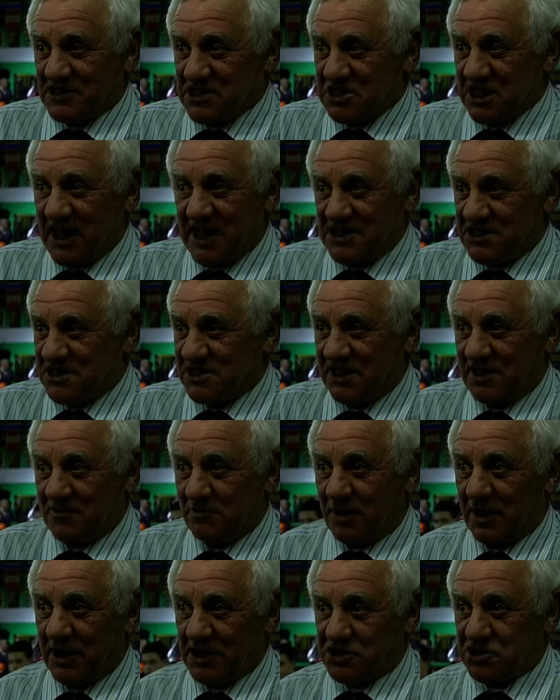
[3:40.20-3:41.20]
of sightseeing
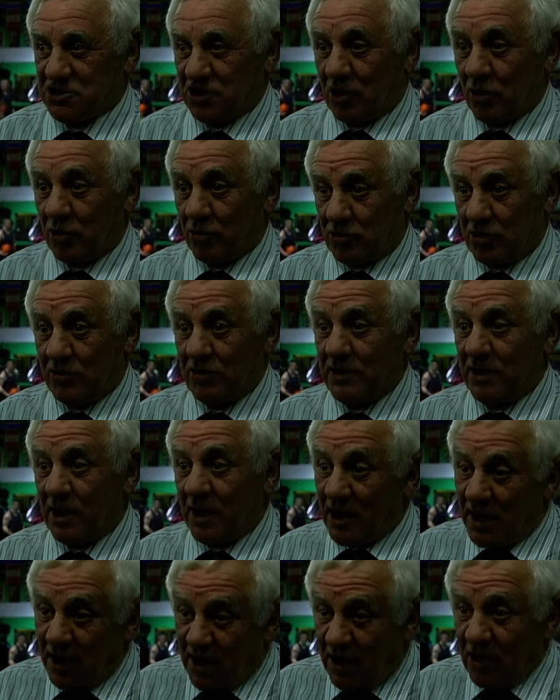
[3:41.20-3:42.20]
places to go to. And
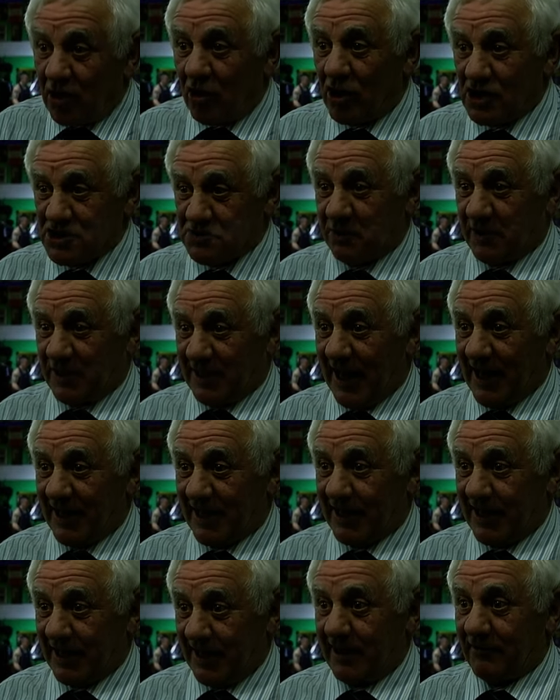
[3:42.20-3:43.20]
the
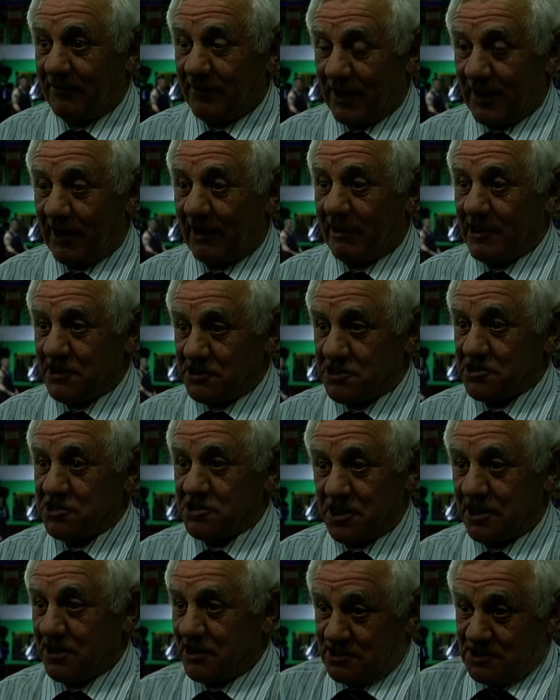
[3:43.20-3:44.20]
hospitality of the Irish is,
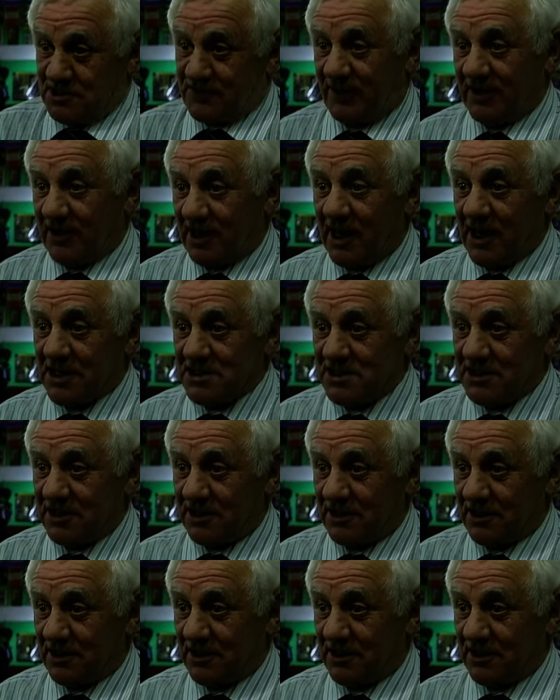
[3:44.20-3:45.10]
is fantastic.